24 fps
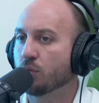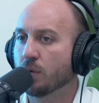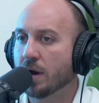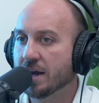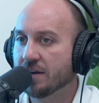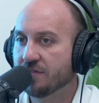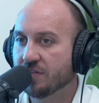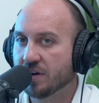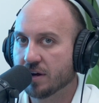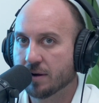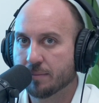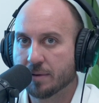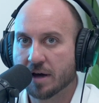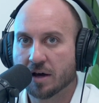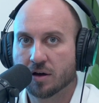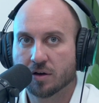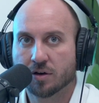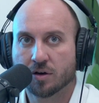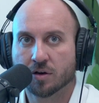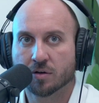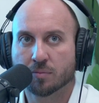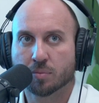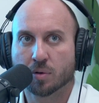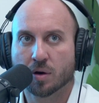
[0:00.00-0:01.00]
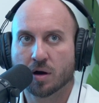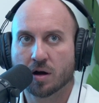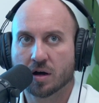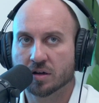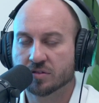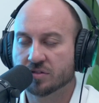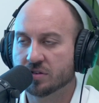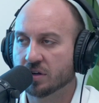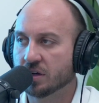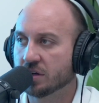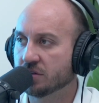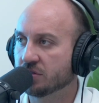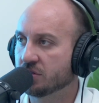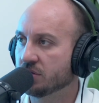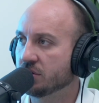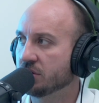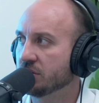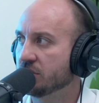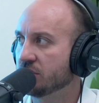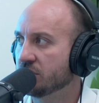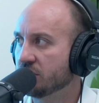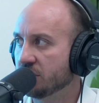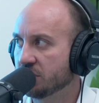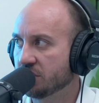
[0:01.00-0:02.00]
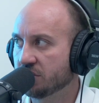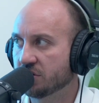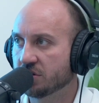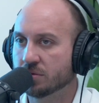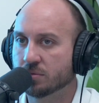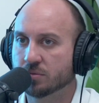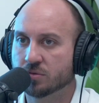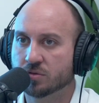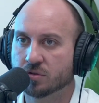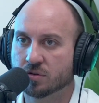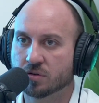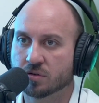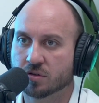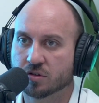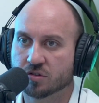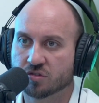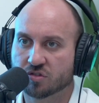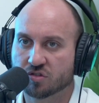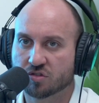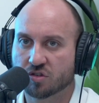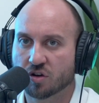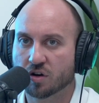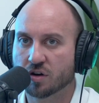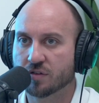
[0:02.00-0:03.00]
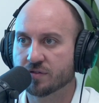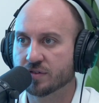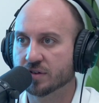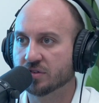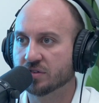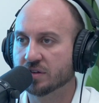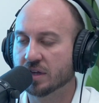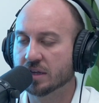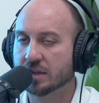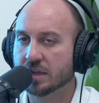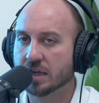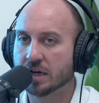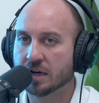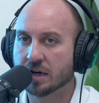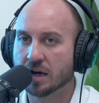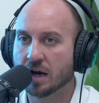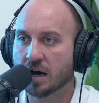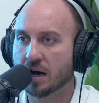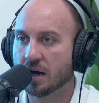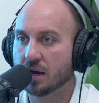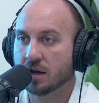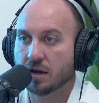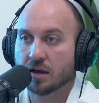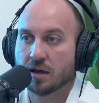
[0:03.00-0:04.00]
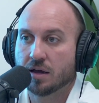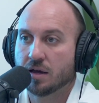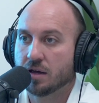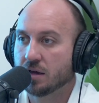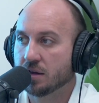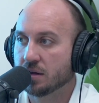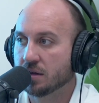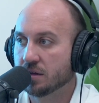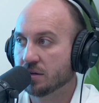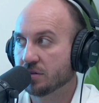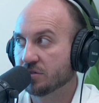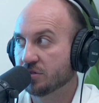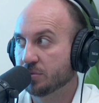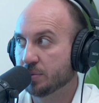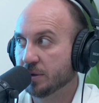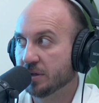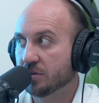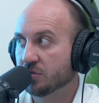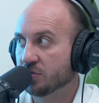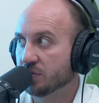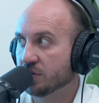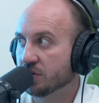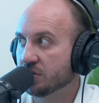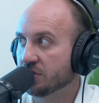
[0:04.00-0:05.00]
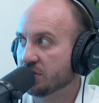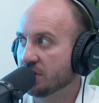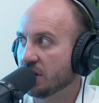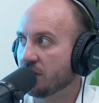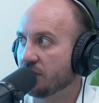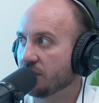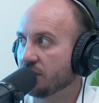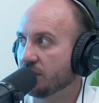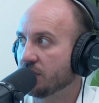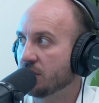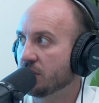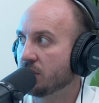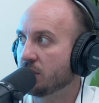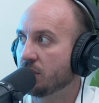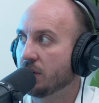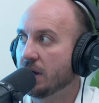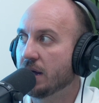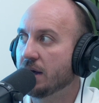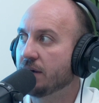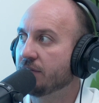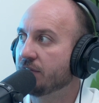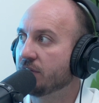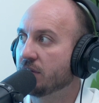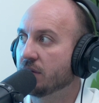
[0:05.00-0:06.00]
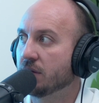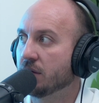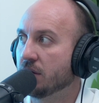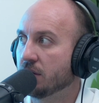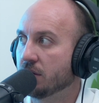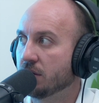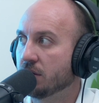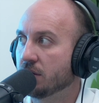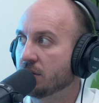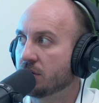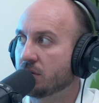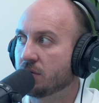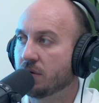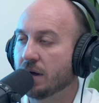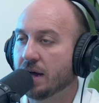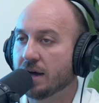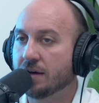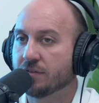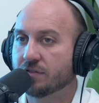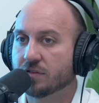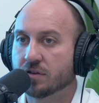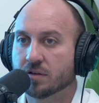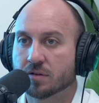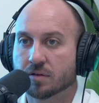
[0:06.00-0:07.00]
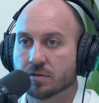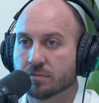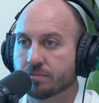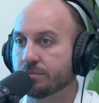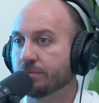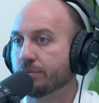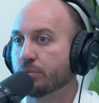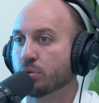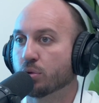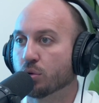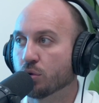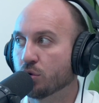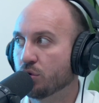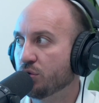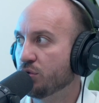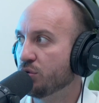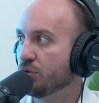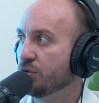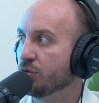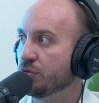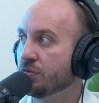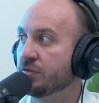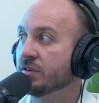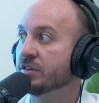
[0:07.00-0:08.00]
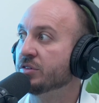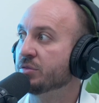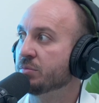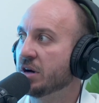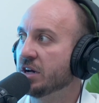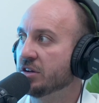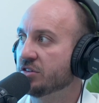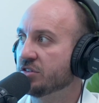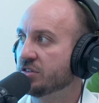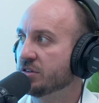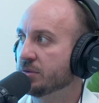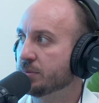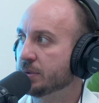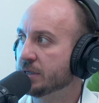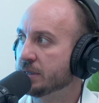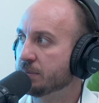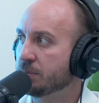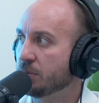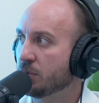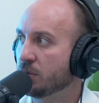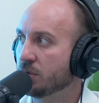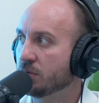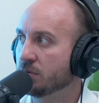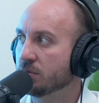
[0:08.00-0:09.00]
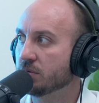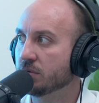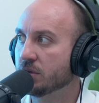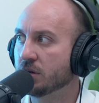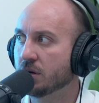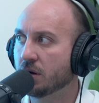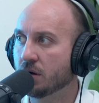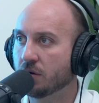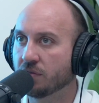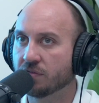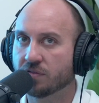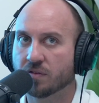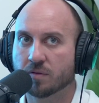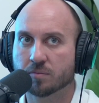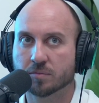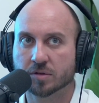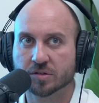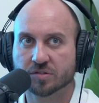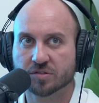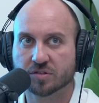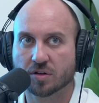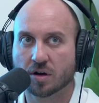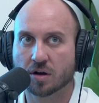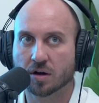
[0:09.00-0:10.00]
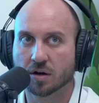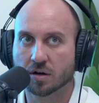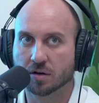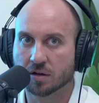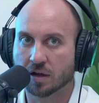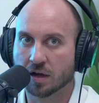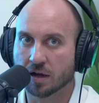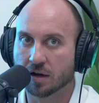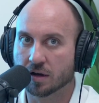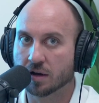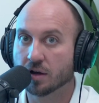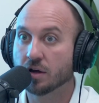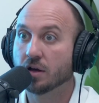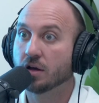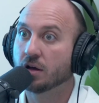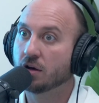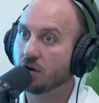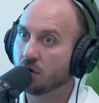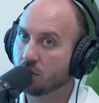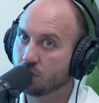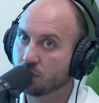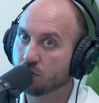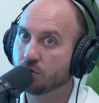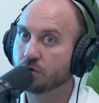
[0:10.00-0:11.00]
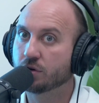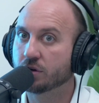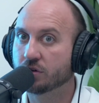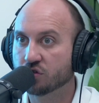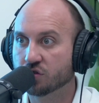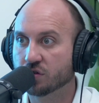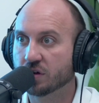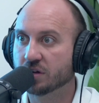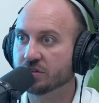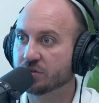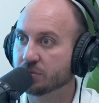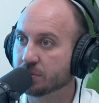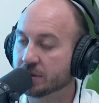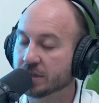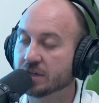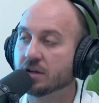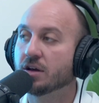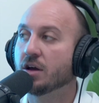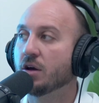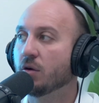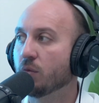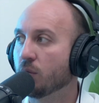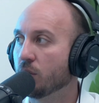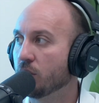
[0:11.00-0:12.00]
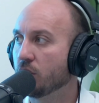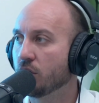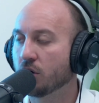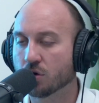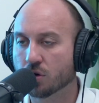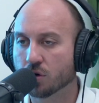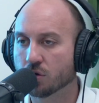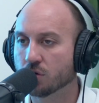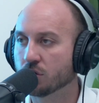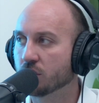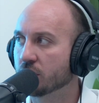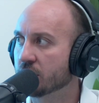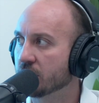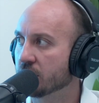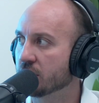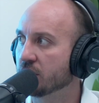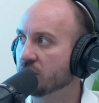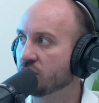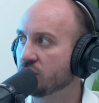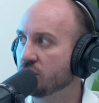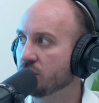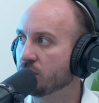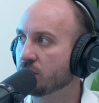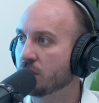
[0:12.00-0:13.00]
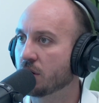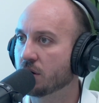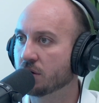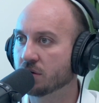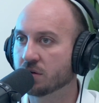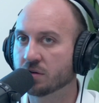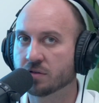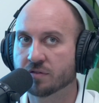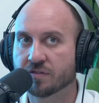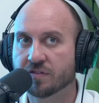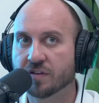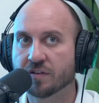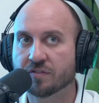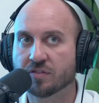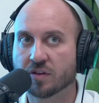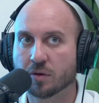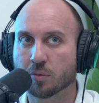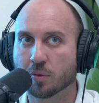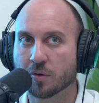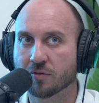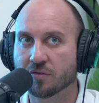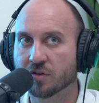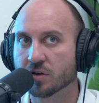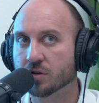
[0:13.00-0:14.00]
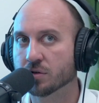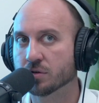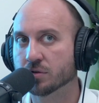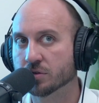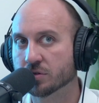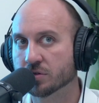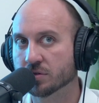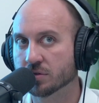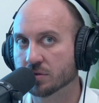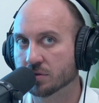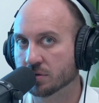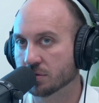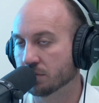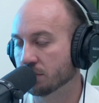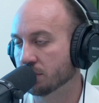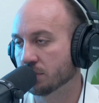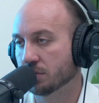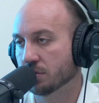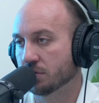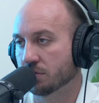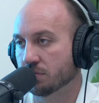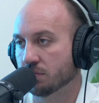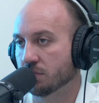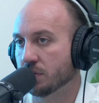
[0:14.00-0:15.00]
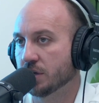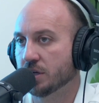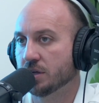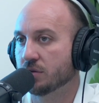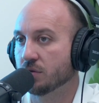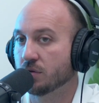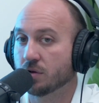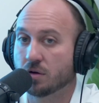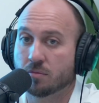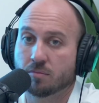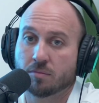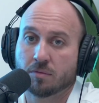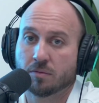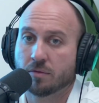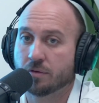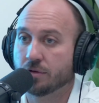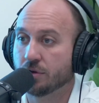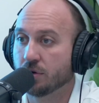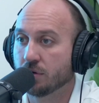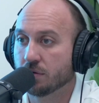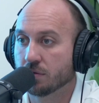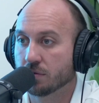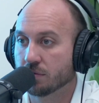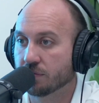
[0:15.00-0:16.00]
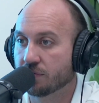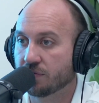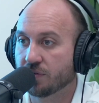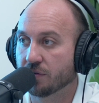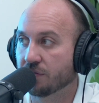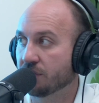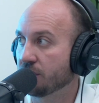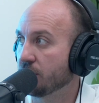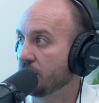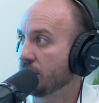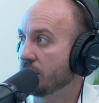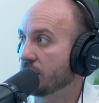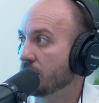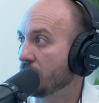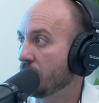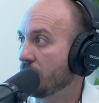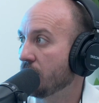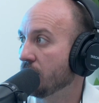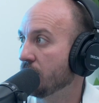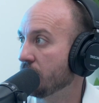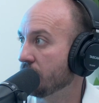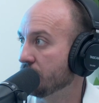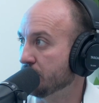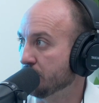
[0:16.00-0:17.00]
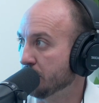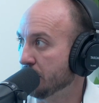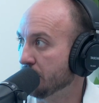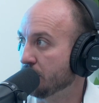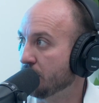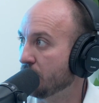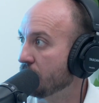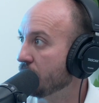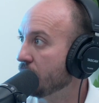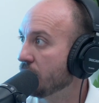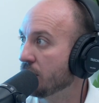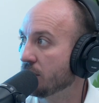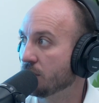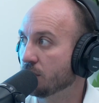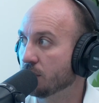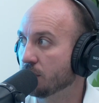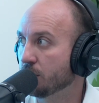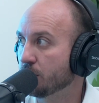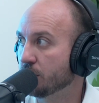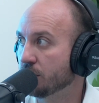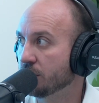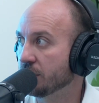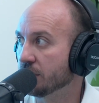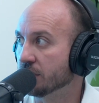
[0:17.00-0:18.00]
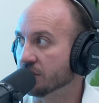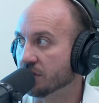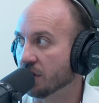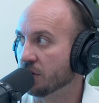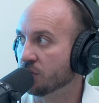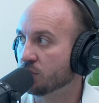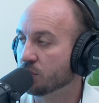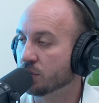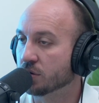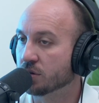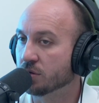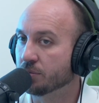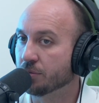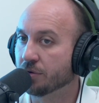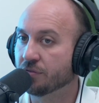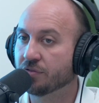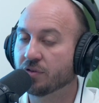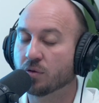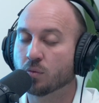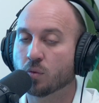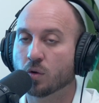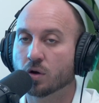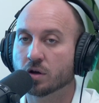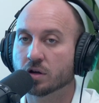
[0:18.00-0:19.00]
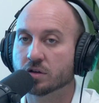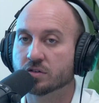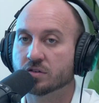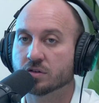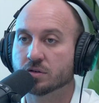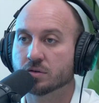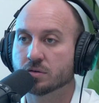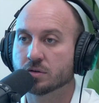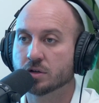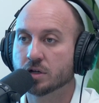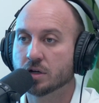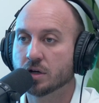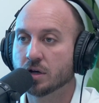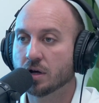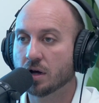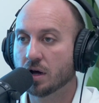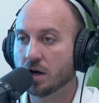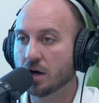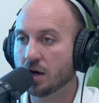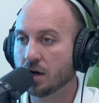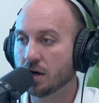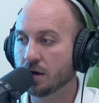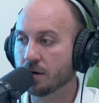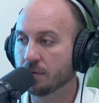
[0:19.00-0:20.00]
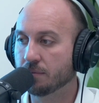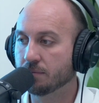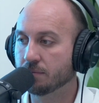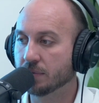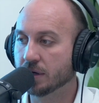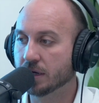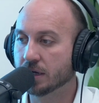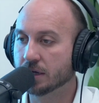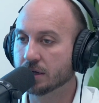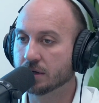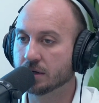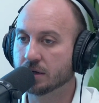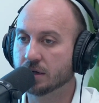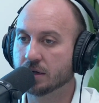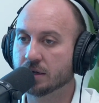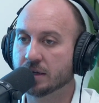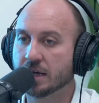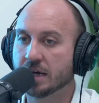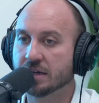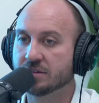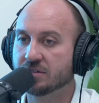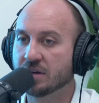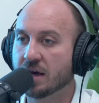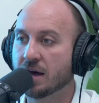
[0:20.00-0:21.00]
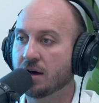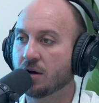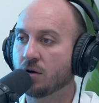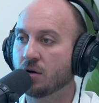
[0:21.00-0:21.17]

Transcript: raving about your process or your systems or the service that they got, it speaks for itself. You don't have to prove as much to people, from the start that, oh, you can trust me. Well, no, go look at the 250 reviews and just read through them. You feel free to call those people. We'll put you in touch with them if you wanted to. And that's